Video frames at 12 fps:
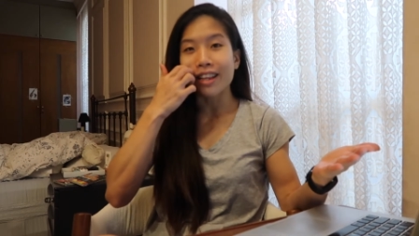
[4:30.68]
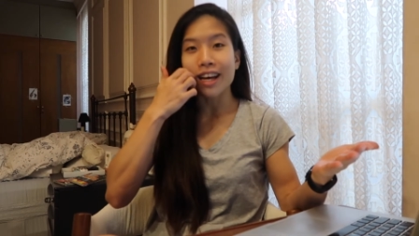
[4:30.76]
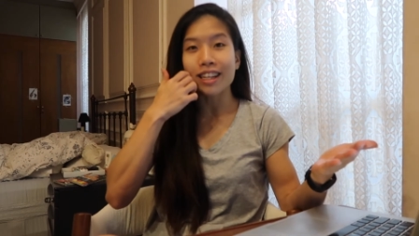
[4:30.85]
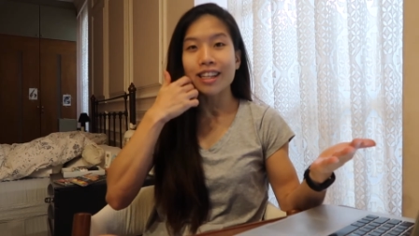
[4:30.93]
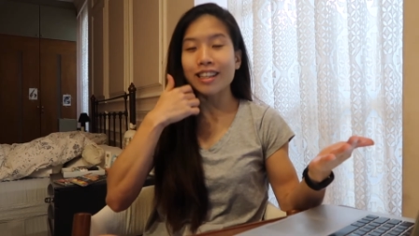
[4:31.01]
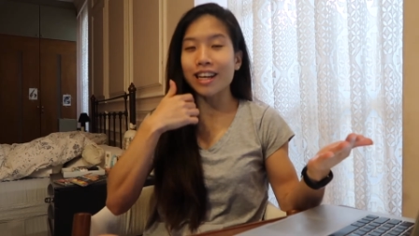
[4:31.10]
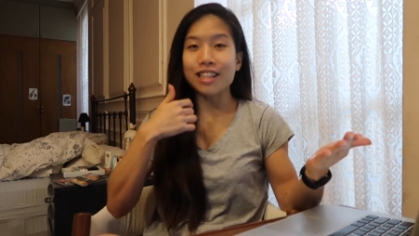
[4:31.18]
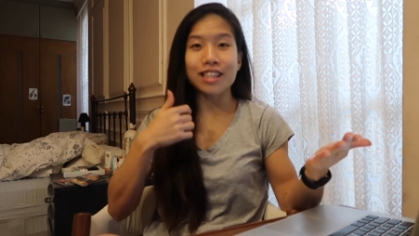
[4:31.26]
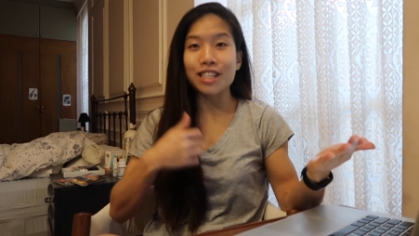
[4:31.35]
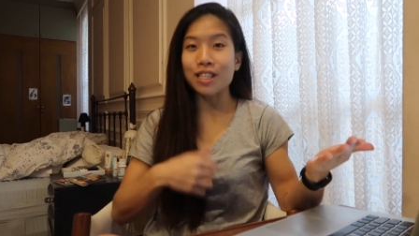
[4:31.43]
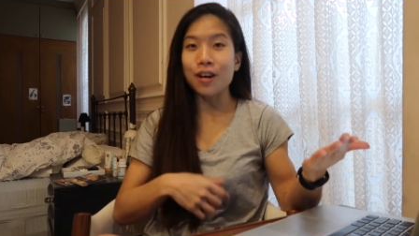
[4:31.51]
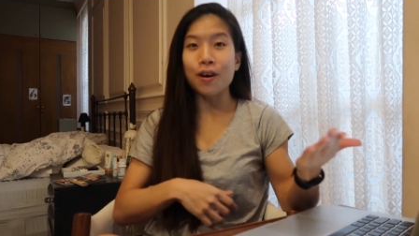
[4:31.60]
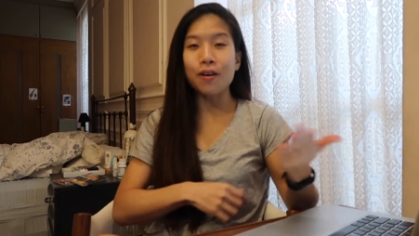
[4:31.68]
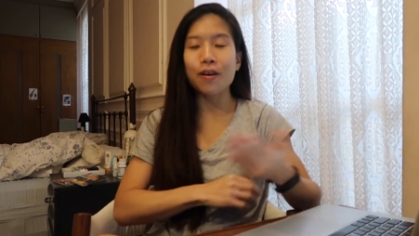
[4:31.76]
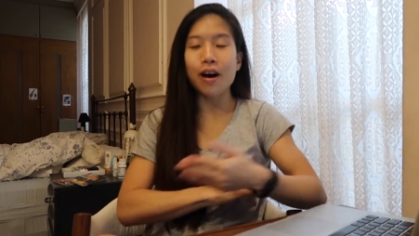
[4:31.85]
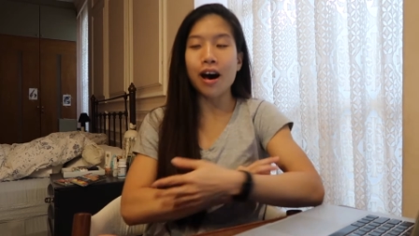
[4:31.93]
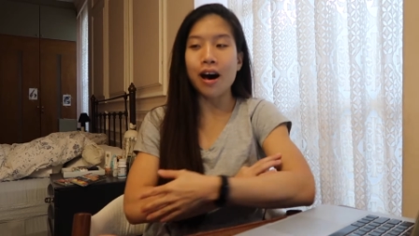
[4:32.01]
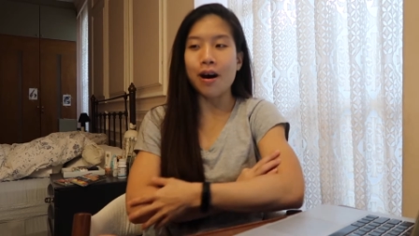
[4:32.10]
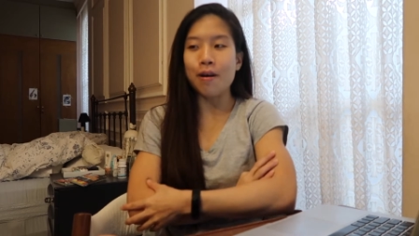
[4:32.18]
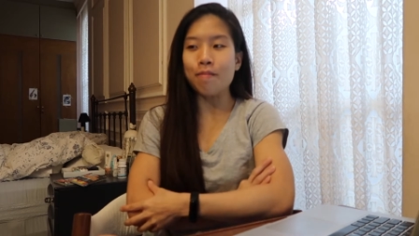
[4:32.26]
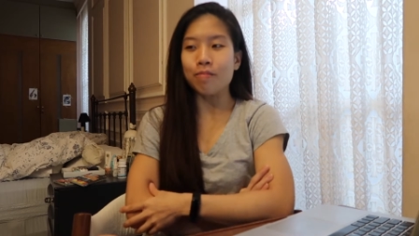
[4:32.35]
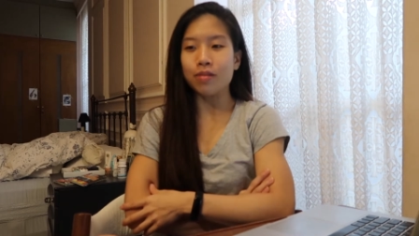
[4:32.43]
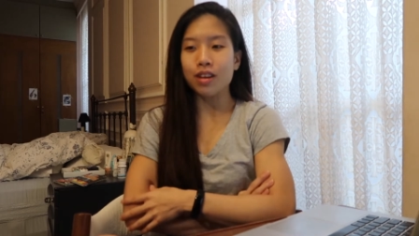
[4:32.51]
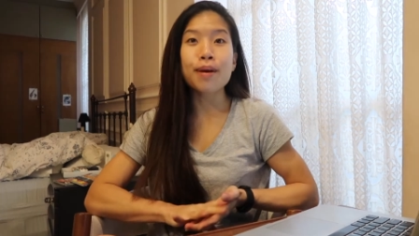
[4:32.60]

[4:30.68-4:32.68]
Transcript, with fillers: that that that's all um